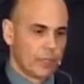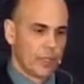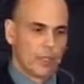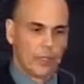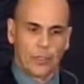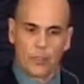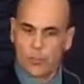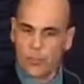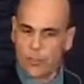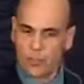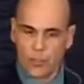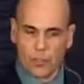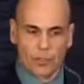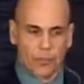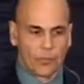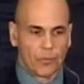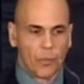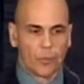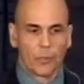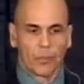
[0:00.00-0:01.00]
And here's just
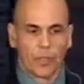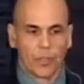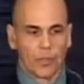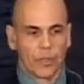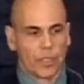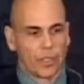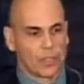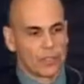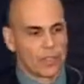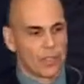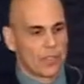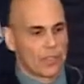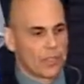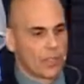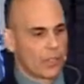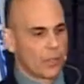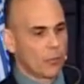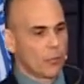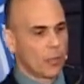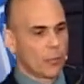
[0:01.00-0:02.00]
a few of the things
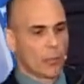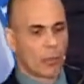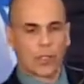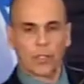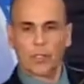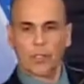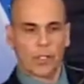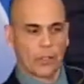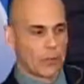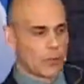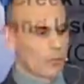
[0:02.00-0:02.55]
that we worked on